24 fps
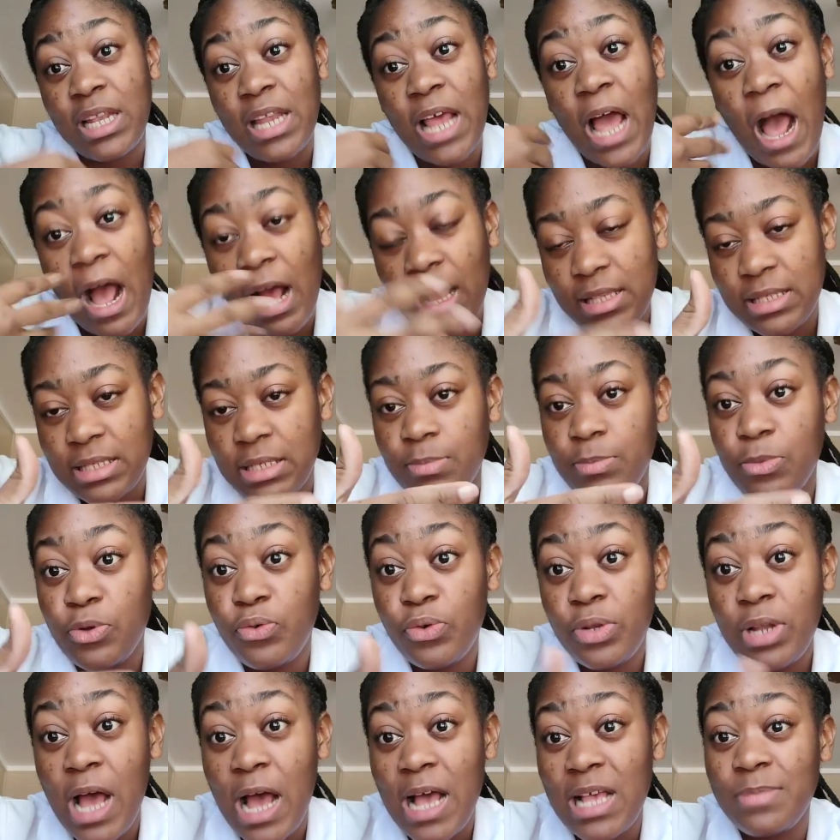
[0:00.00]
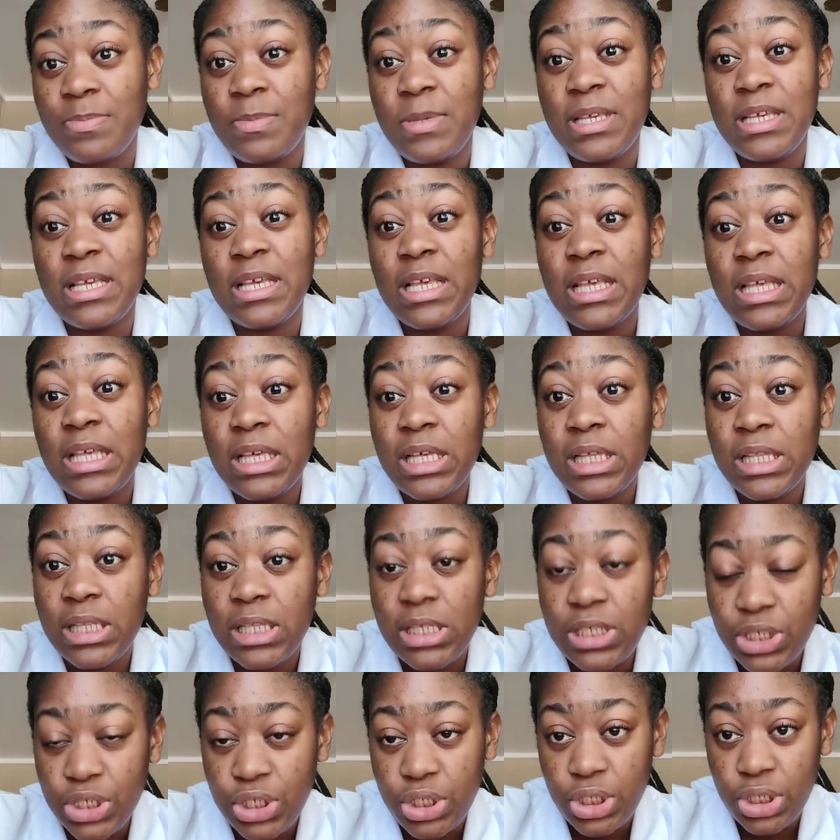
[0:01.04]
the accent. I could have speak
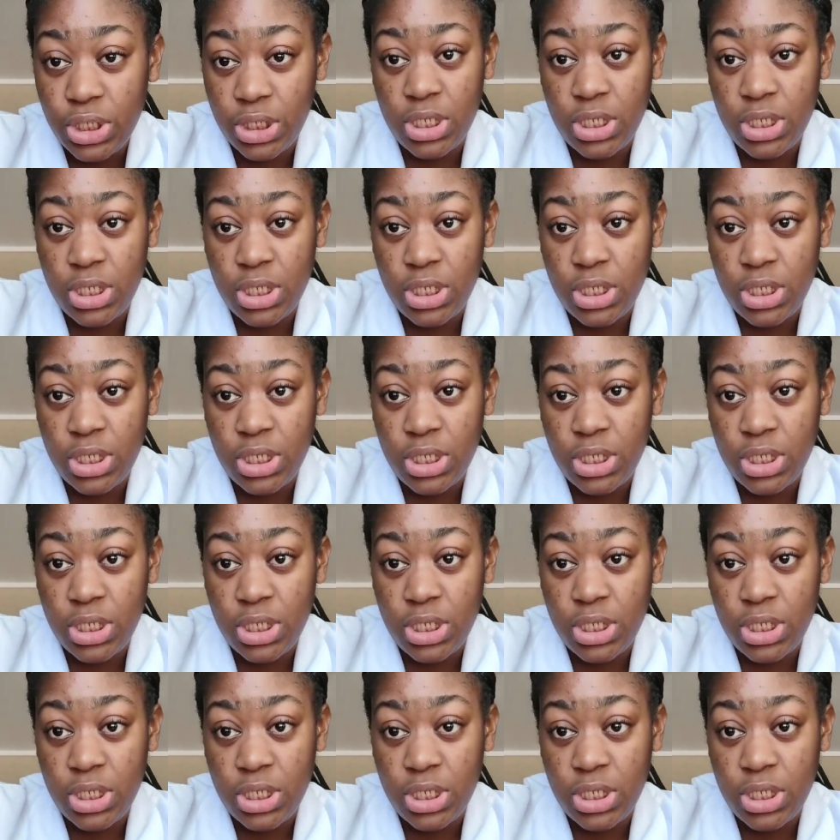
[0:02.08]
English,